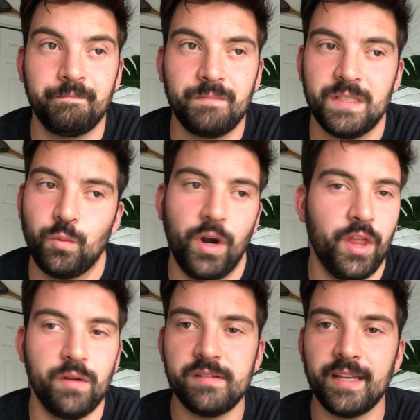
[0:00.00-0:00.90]
it's one of
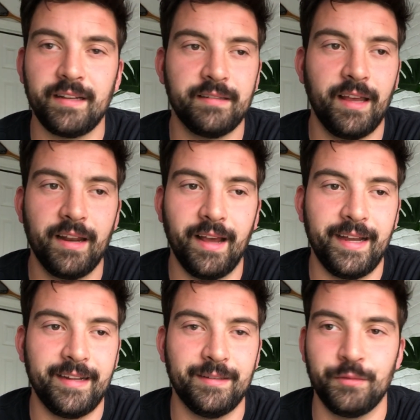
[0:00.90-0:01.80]
those things that I
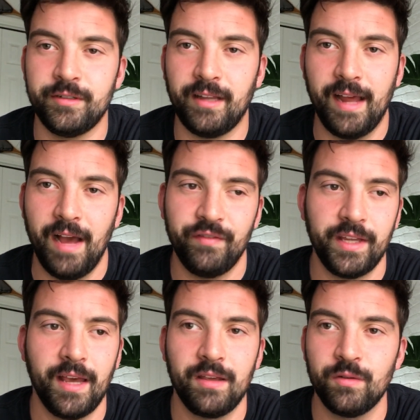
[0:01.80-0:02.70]
guess I'm just gonna have to
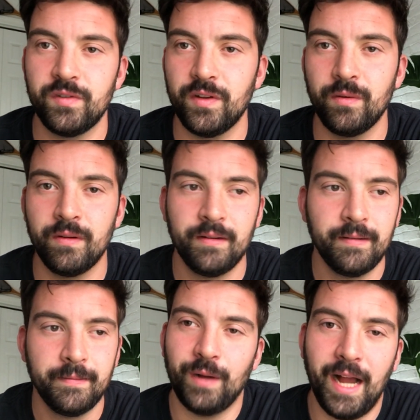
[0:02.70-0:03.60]
get used to.
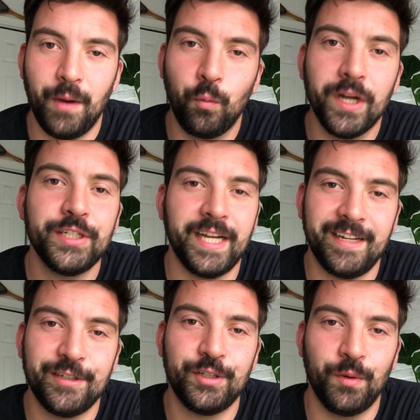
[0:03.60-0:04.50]
I wish I
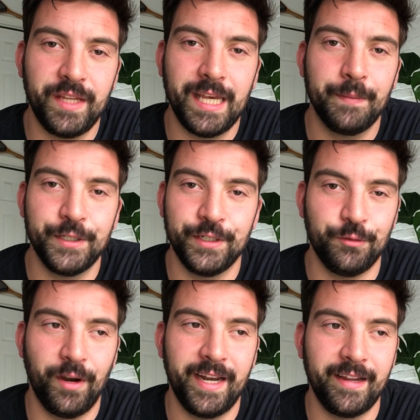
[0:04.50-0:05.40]
could show the images
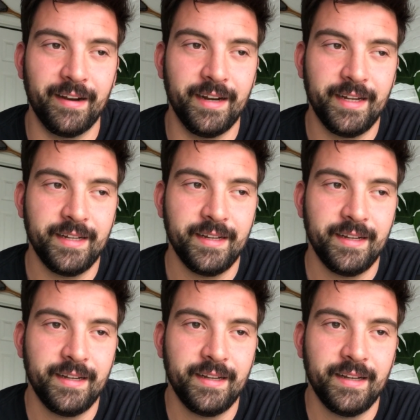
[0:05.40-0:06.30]
right here.
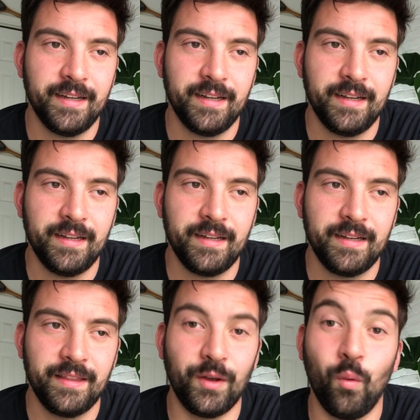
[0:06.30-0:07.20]

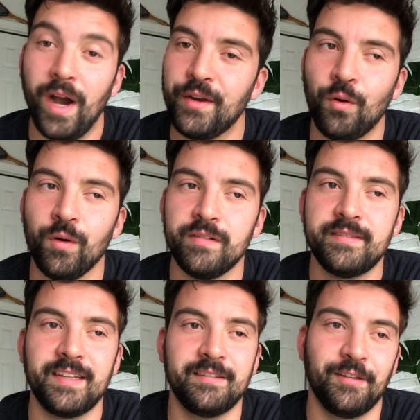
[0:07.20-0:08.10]
The white
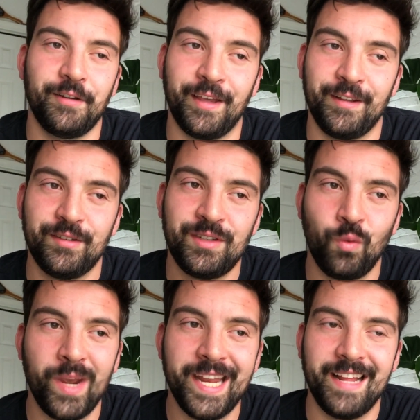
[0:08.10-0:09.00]
horse is looking
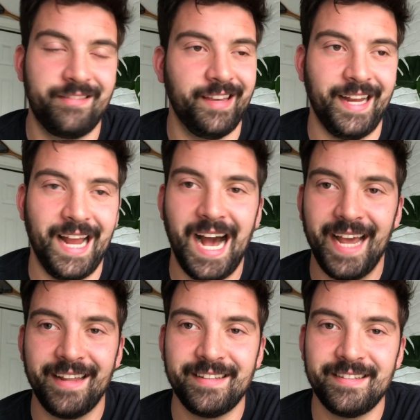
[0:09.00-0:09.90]
sweet. It's like an
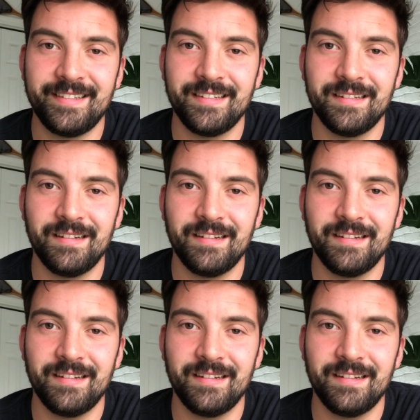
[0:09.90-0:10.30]
ice.